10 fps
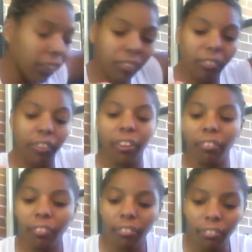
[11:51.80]

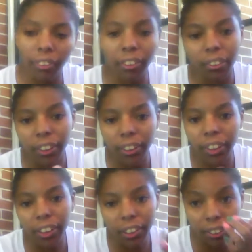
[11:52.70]
since, it
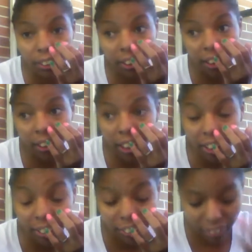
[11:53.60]
did good and I
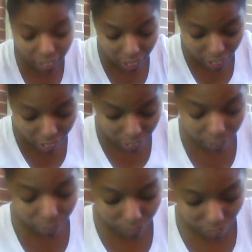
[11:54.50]
liked it,
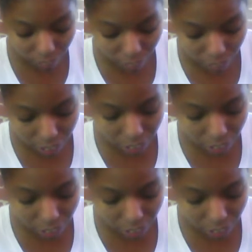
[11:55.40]
that's when I started